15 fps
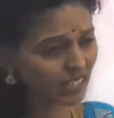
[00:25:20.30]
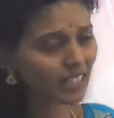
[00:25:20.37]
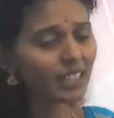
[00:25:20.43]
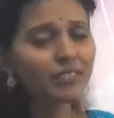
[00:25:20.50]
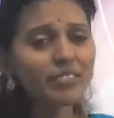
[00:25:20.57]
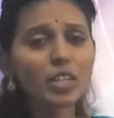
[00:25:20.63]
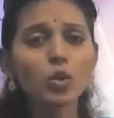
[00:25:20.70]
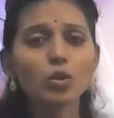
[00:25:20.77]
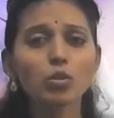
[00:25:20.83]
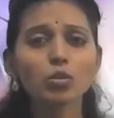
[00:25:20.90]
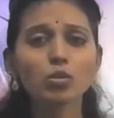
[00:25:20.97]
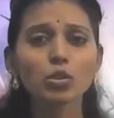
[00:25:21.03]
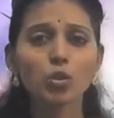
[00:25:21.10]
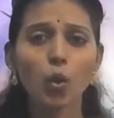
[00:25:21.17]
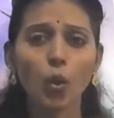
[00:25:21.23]
Then we'll go
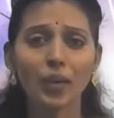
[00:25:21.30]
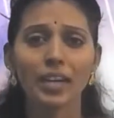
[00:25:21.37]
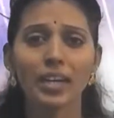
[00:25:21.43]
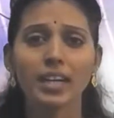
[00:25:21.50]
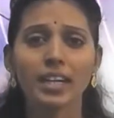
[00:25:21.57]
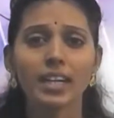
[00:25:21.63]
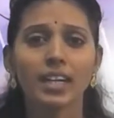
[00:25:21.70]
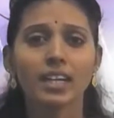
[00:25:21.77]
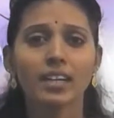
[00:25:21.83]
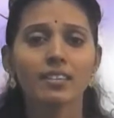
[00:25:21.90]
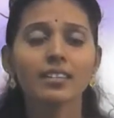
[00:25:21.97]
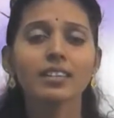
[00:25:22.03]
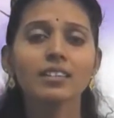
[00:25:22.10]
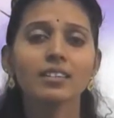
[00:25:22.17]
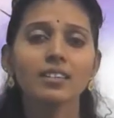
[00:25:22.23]
to cone.
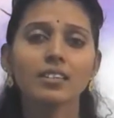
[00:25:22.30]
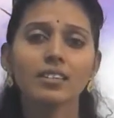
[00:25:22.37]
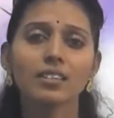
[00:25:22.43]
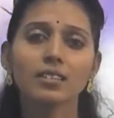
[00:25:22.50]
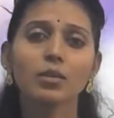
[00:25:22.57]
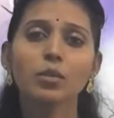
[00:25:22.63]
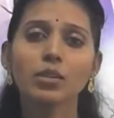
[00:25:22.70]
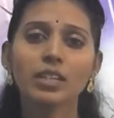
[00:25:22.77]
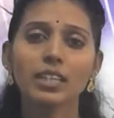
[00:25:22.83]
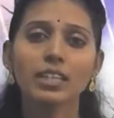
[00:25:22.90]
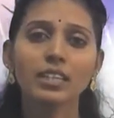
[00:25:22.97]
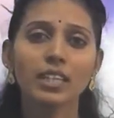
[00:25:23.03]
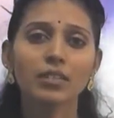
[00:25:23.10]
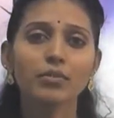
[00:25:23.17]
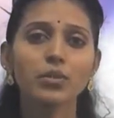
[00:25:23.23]
Then don't
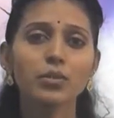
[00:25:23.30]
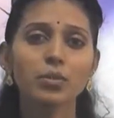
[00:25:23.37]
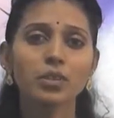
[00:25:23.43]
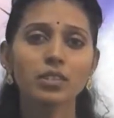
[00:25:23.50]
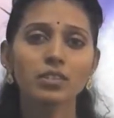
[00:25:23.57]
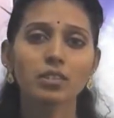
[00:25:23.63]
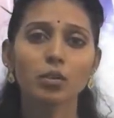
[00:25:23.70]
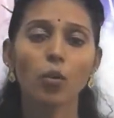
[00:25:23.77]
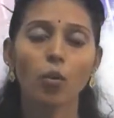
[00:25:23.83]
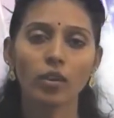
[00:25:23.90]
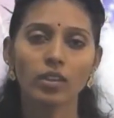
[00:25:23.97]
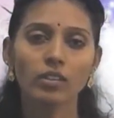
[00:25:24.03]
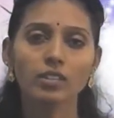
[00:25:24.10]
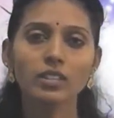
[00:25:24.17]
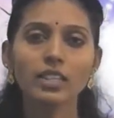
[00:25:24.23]
get confused what is
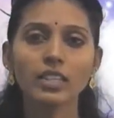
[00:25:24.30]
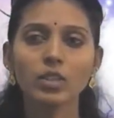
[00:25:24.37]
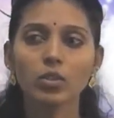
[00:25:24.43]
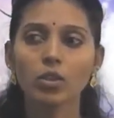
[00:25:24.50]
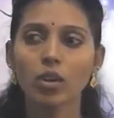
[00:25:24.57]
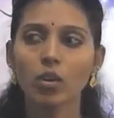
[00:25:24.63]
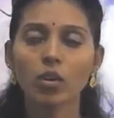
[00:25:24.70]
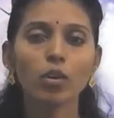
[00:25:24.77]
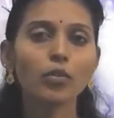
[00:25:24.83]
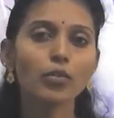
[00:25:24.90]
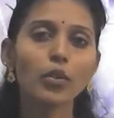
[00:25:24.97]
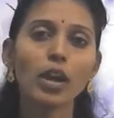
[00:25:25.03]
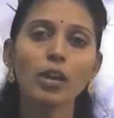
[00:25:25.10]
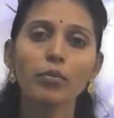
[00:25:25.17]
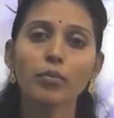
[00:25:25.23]
cone. See, all
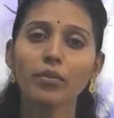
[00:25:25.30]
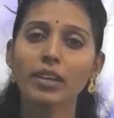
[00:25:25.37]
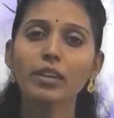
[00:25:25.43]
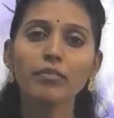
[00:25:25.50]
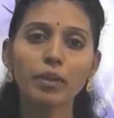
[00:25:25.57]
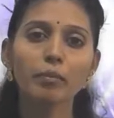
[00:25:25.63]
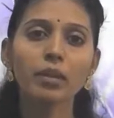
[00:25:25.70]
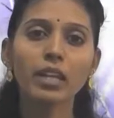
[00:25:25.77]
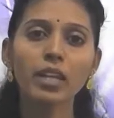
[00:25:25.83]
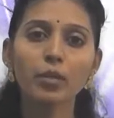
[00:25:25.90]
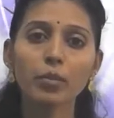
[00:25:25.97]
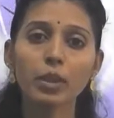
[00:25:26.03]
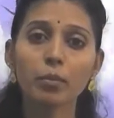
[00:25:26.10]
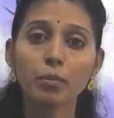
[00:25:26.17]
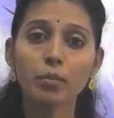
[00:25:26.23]
of you are very familiar
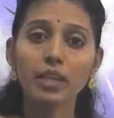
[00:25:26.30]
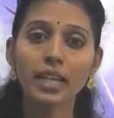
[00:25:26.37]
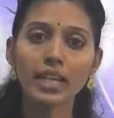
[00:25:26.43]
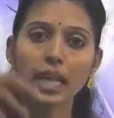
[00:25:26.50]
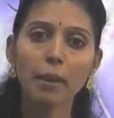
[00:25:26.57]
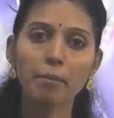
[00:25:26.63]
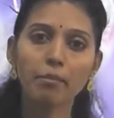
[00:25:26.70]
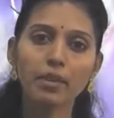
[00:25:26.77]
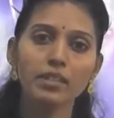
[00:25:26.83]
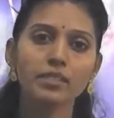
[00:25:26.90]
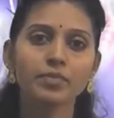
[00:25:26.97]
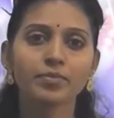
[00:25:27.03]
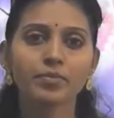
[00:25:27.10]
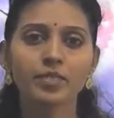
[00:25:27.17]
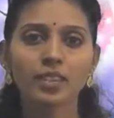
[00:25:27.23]
with birthday cat,
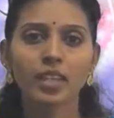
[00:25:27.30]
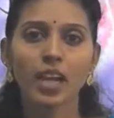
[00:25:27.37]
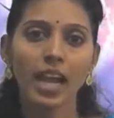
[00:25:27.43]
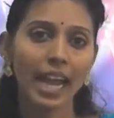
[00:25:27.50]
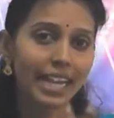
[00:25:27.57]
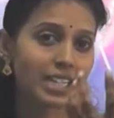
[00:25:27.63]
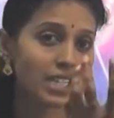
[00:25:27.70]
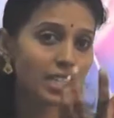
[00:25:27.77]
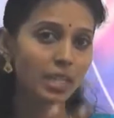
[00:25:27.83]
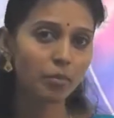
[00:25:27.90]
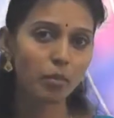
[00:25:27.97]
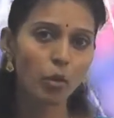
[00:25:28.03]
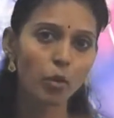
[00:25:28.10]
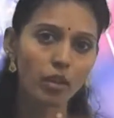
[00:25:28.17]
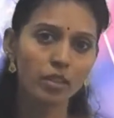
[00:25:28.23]
ice
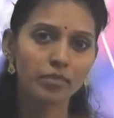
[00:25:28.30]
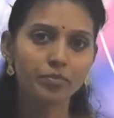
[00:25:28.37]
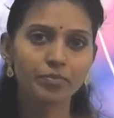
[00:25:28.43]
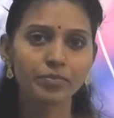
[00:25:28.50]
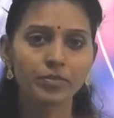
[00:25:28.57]
cream cone.